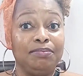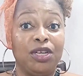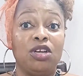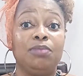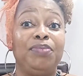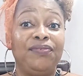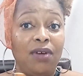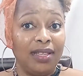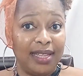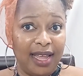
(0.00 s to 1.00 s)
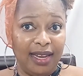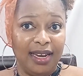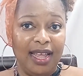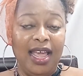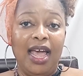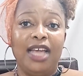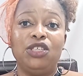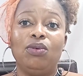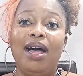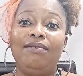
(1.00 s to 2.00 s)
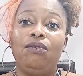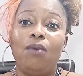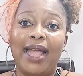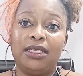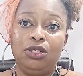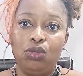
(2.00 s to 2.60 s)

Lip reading: because before then I used to have white